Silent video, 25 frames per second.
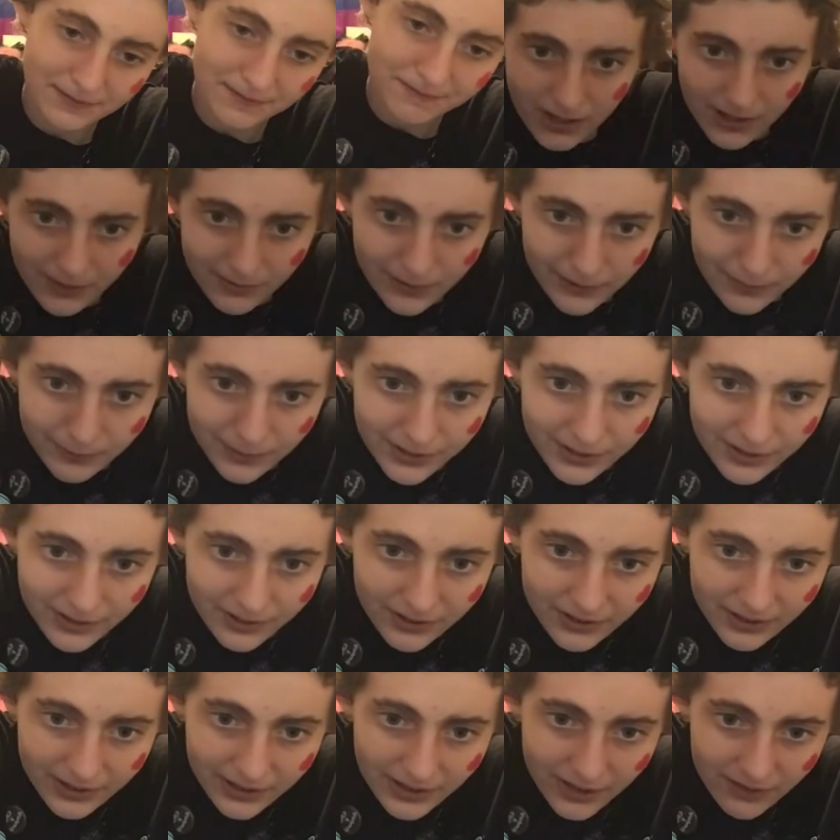You may be
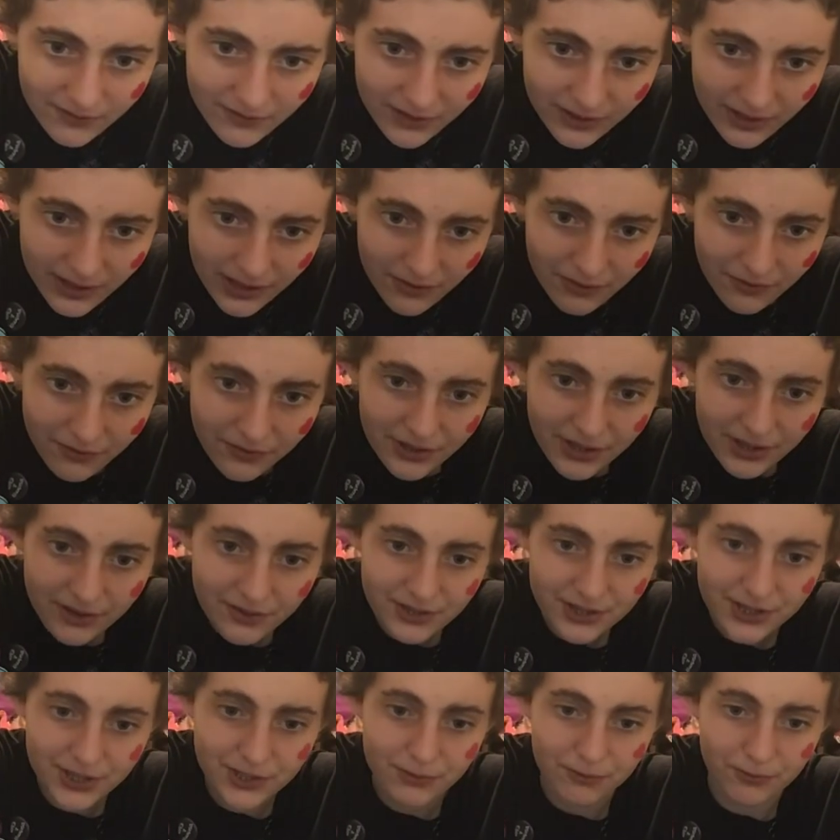thinking, Ava, I don't think
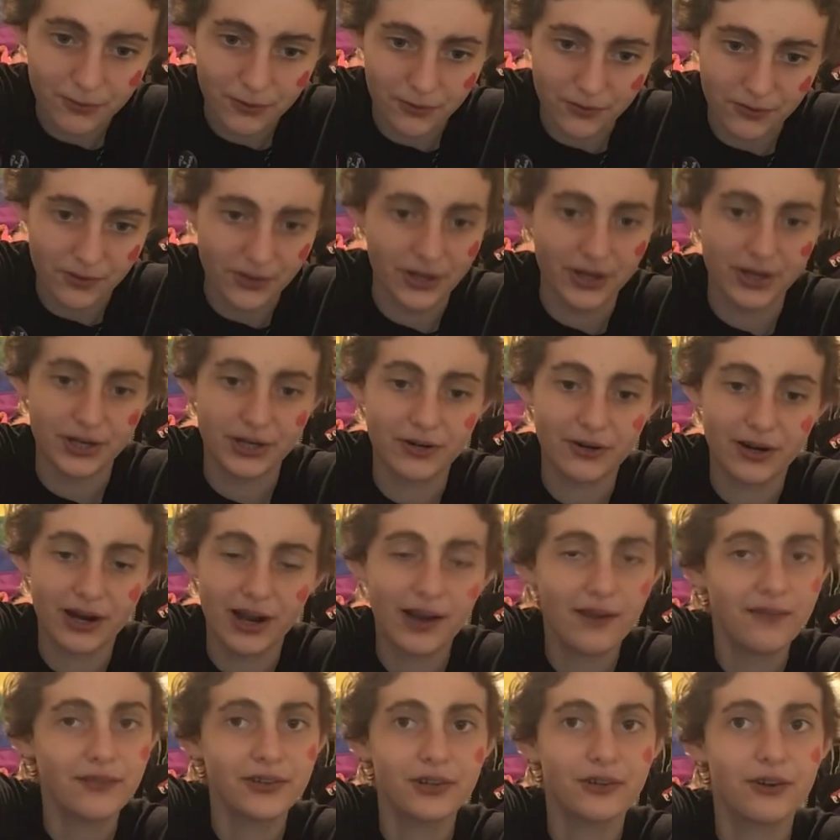this is worth it. You're
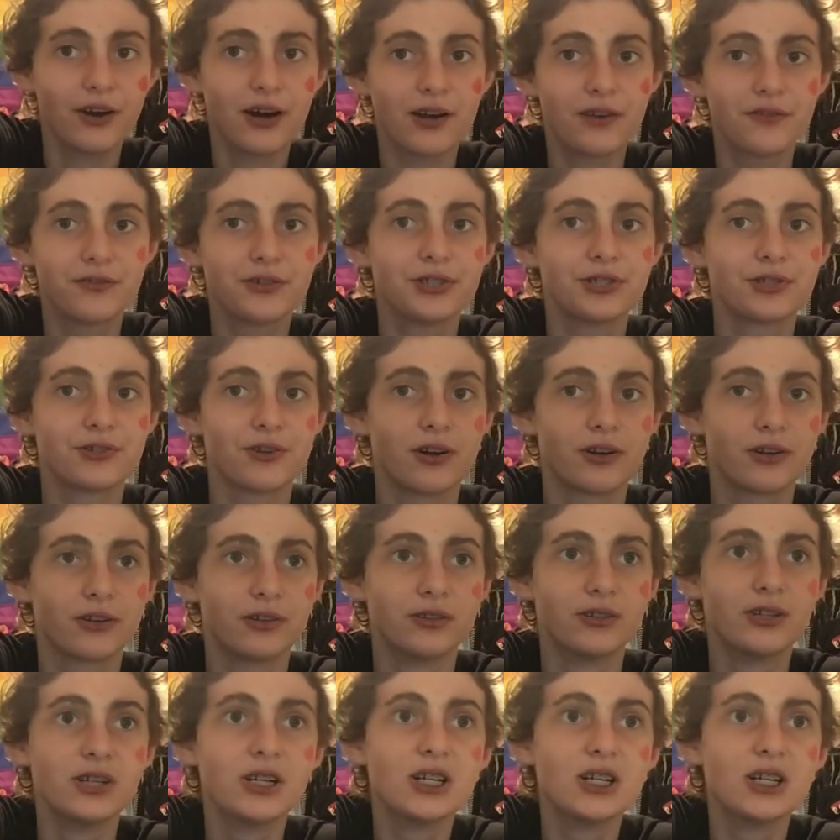having a lot of struggle.